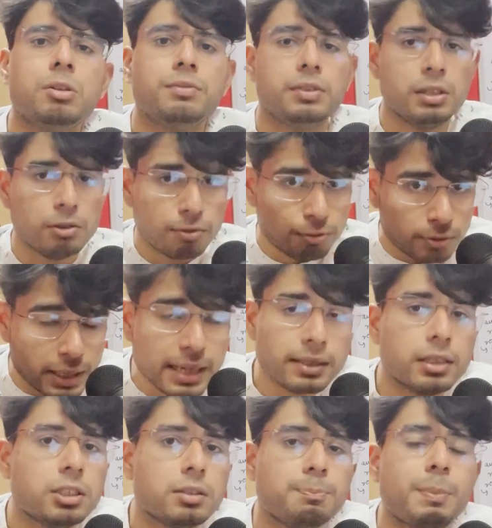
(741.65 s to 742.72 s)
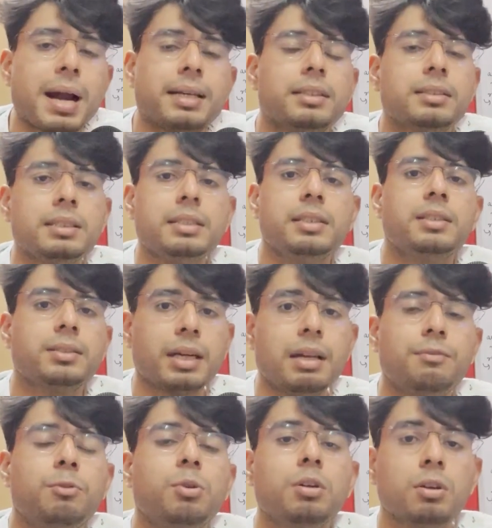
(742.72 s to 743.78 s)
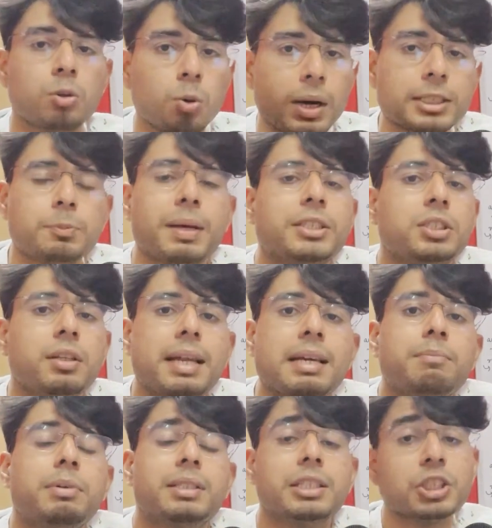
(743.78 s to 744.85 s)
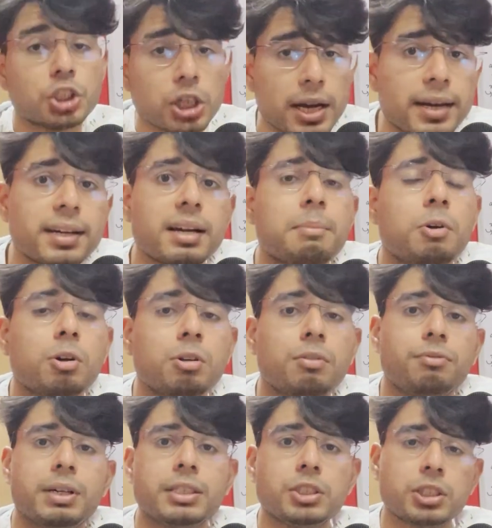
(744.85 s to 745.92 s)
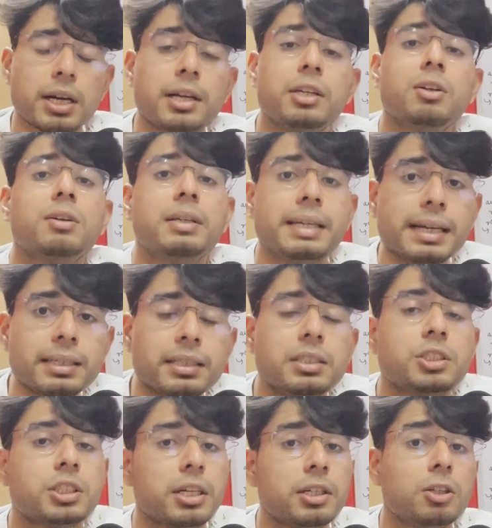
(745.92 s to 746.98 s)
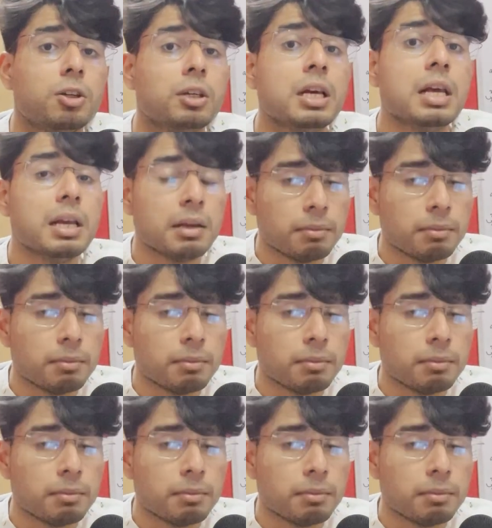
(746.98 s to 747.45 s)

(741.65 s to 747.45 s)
if you think this pattern series is helpful, go and smash the like button, share it among your friends, share it on LinkedIn, share it on